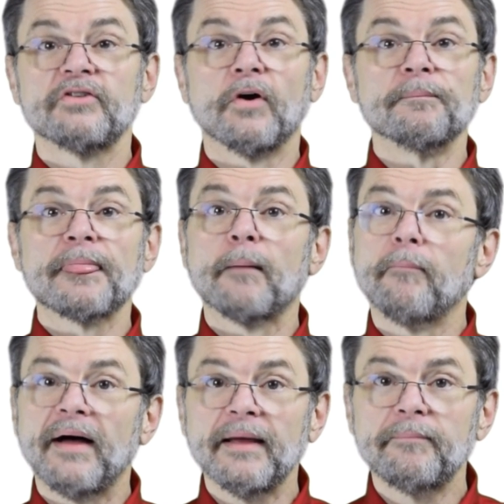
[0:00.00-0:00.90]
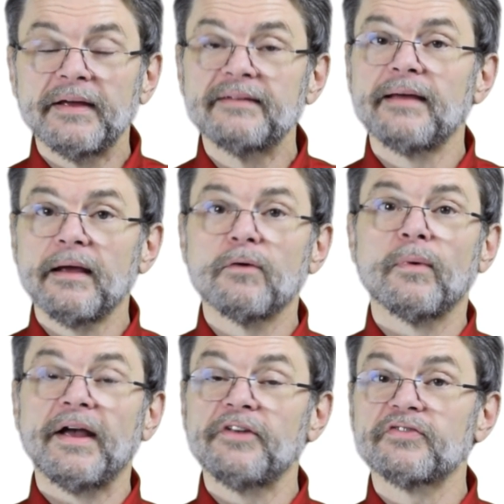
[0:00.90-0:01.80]
So, my big
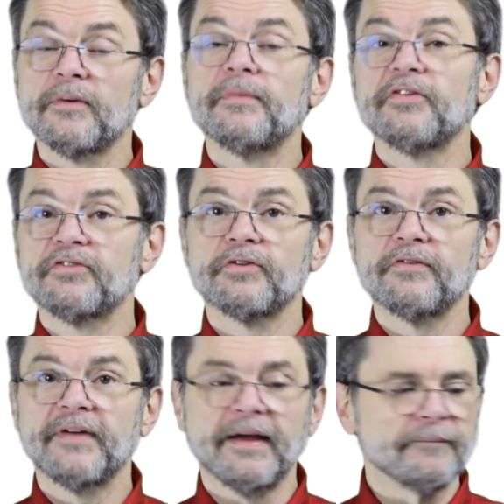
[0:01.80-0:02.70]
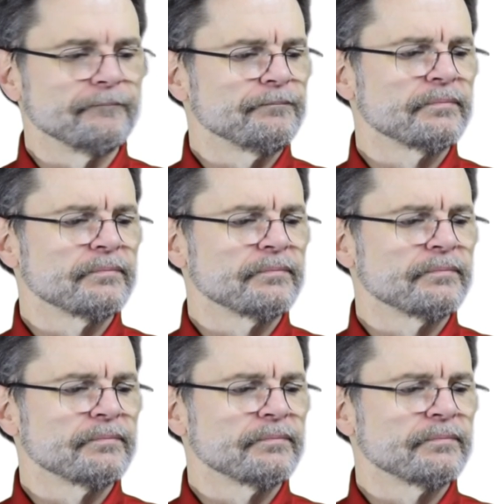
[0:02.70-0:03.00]
takeaways from this survey.